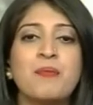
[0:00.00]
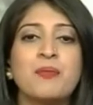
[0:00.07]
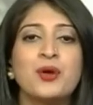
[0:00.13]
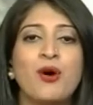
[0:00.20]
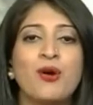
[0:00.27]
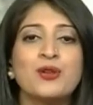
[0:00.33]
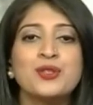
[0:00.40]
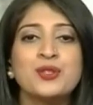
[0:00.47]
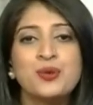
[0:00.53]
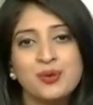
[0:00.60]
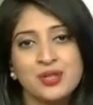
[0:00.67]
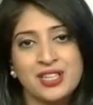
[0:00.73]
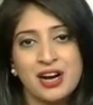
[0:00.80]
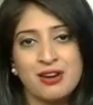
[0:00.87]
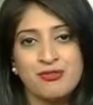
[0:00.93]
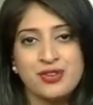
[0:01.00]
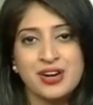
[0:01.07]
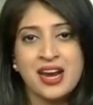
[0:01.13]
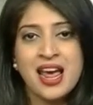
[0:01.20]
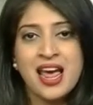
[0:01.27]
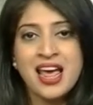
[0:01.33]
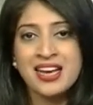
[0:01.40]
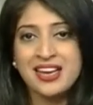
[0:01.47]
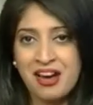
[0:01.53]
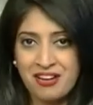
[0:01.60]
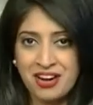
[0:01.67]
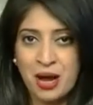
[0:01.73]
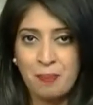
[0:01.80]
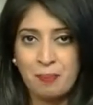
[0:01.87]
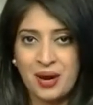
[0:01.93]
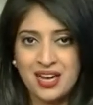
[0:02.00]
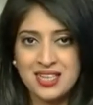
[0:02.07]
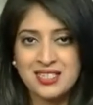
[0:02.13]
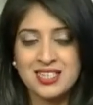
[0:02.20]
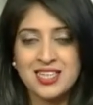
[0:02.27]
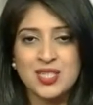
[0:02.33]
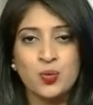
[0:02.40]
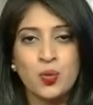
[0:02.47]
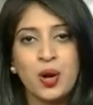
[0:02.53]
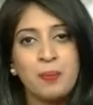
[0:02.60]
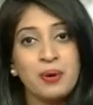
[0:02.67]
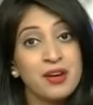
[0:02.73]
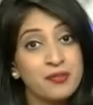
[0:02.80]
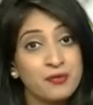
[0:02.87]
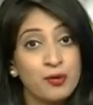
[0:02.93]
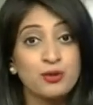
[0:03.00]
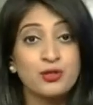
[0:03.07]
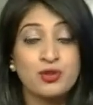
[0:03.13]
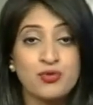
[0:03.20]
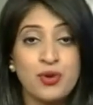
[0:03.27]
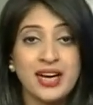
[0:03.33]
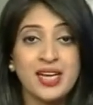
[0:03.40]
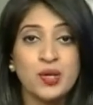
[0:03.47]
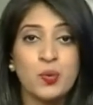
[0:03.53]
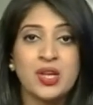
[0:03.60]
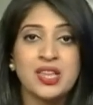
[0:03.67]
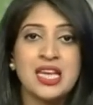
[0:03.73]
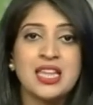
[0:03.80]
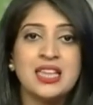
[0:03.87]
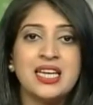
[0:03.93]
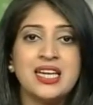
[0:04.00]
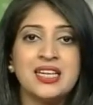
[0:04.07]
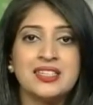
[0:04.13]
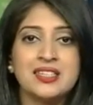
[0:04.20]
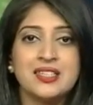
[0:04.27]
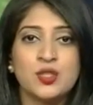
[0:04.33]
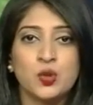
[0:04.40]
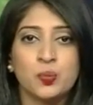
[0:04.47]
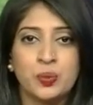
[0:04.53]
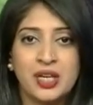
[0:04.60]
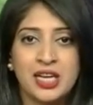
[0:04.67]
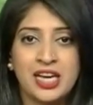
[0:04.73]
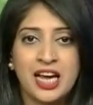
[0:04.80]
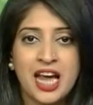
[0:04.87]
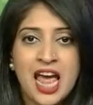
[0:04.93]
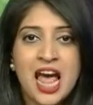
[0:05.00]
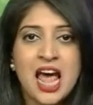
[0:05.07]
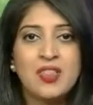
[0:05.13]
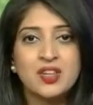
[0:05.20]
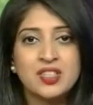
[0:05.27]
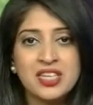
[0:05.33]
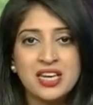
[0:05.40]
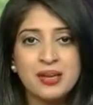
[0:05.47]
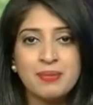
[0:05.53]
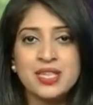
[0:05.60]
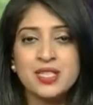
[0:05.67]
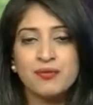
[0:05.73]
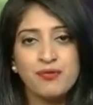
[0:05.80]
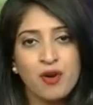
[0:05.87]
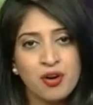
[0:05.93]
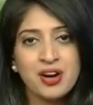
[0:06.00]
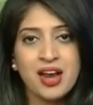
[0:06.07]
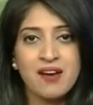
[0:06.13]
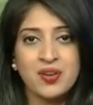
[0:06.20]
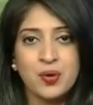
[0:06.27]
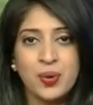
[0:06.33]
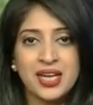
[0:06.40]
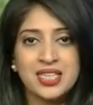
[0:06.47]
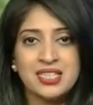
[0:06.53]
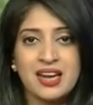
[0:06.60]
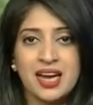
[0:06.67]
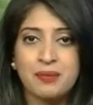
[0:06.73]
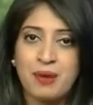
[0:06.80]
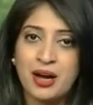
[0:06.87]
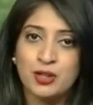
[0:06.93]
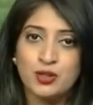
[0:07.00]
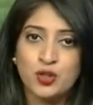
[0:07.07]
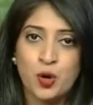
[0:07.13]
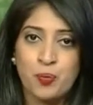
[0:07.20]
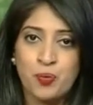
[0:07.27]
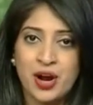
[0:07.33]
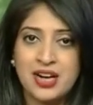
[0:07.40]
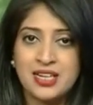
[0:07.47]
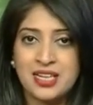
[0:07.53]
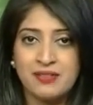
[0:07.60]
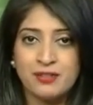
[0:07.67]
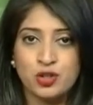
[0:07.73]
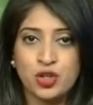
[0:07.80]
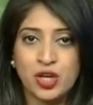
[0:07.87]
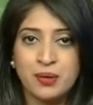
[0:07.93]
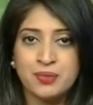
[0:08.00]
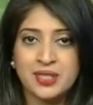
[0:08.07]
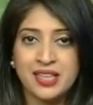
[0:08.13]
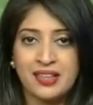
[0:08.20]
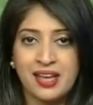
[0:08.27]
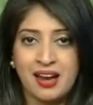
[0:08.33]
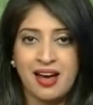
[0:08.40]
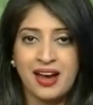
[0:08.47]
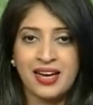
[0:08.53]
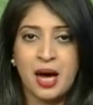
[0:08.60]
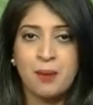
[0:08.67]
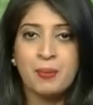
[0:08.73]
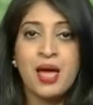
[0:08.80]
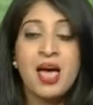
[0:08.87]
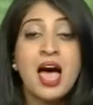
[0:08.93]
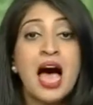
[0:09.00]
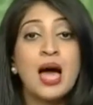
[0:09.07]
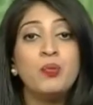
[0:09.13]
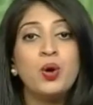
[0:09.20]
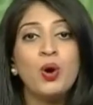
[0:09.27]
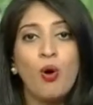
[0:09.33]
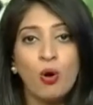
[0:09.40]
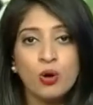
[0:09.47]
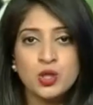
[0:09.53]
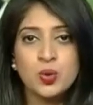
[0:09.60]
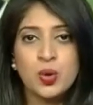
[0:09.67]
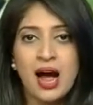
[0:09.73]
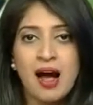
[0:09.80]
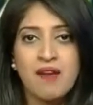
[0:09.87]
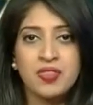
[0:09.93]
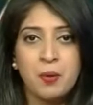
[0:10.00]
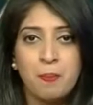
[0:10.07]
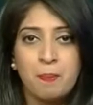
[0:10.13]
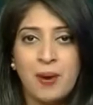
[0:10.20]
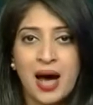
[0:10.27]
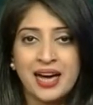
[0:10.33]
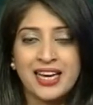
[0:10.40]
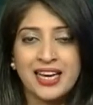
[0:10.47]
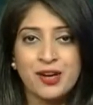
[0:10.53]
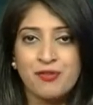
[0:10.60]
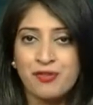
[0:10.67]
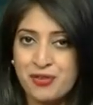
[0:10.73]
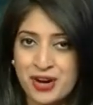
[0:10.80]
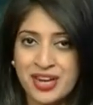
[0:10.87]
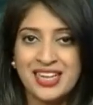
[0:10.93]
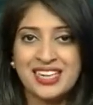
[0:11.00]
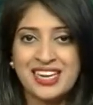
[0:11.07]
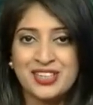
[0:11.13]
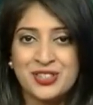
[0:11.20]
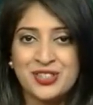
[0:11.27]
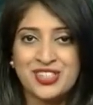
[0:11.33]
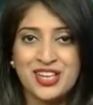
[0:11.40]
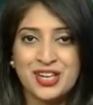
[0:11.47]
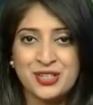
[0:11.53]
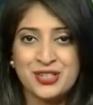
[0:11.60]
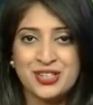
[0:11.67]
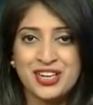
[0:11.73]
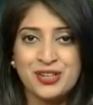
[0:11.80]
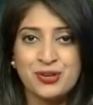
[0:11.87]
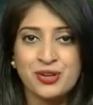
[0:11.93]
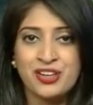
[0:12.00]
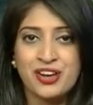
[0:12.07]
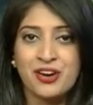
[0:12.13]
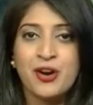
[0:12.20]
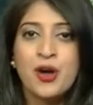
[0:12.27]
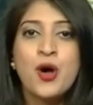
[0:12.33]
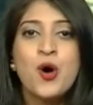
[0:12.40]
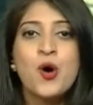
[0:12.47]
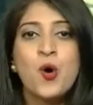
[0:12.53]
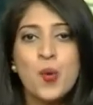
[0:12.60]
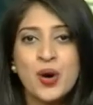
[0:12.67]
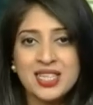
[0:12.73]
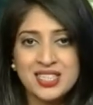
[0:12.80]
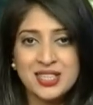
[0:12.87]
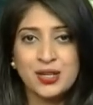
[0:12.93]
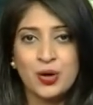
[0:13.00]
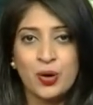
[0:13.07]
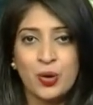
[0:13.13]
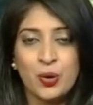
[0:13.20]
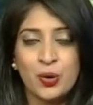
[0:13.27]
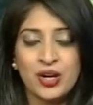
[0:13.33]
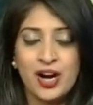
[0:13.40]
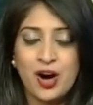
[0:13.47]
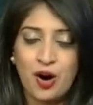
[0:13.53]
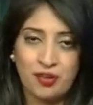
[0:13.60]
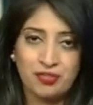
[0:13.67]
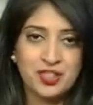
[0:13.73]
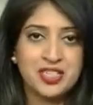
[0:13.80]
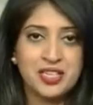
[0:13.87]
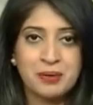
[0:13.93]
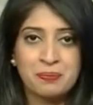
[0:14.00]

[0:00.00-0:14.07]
from God's own country, Kerala Blasters, will be a force to reckon with in the Indian Super League. The team has foreign heavyweights like Michael Chopra and David James in their lineup and will also have the backing of cricket legend Sachin Tendulkar, who is the co-owner of the